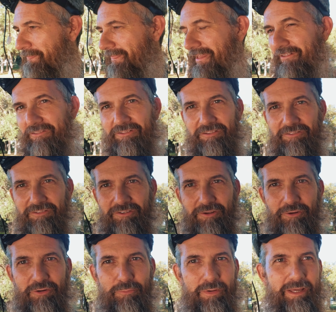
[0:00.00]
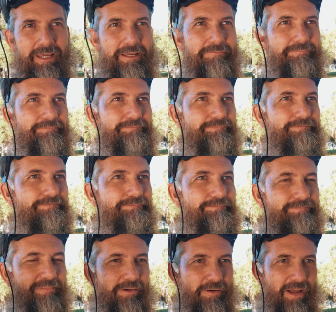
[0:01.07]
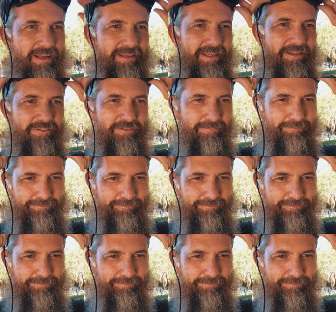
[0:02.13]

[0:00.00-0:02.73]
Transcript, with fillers: This is just new to me. Never had these.